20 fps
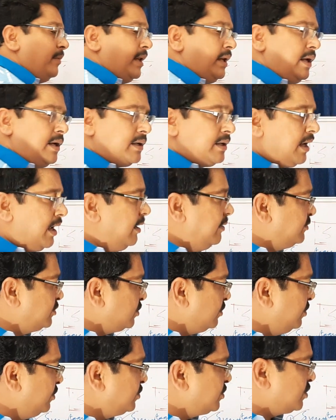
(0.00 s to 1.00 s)
many times
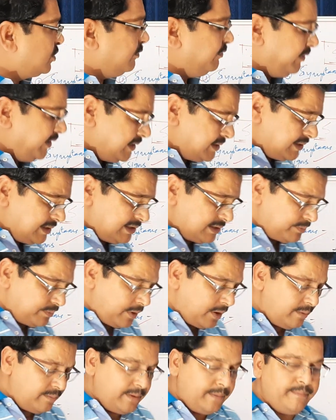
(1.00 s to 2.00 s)
we used to face this
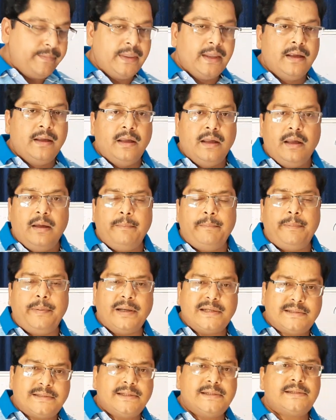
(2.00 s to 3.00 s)
problem.
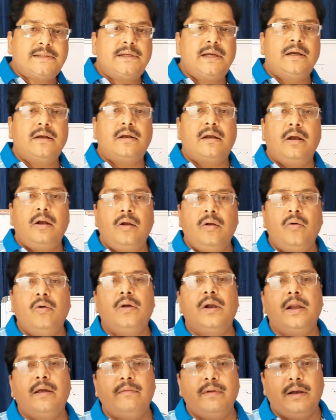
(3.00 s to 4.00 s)
Persistent
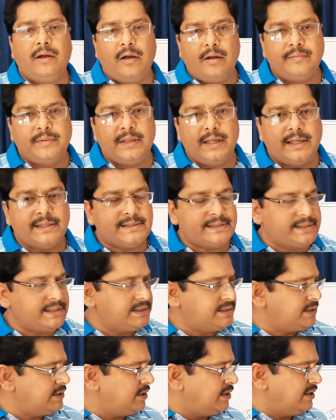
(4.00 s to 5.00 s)
low level of the
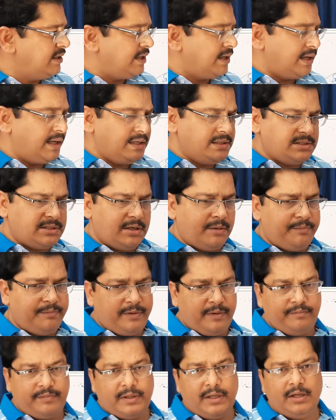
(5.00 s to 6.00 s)
HCG in the range of
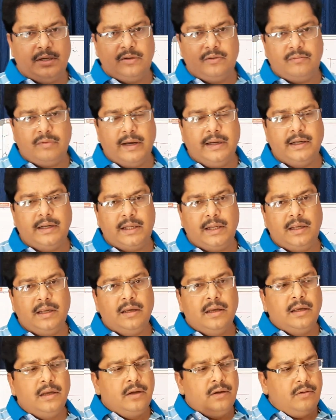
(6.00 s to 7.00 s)
15,
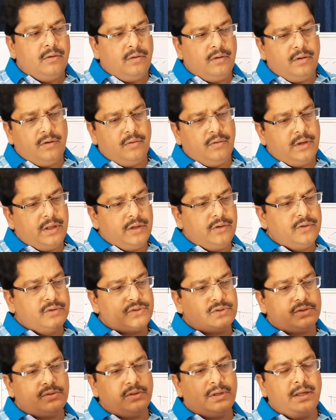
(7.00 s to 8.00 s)
20. We
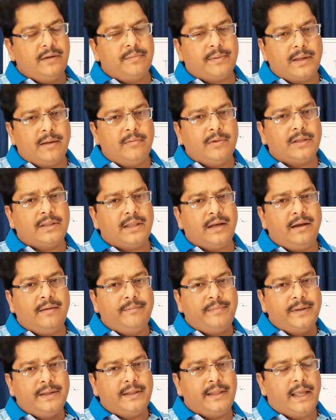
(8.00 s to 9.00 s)
used to give
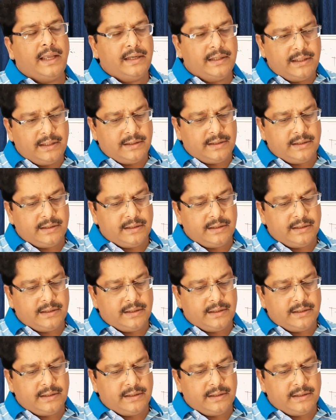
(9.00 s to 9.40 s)
chemotherapy, then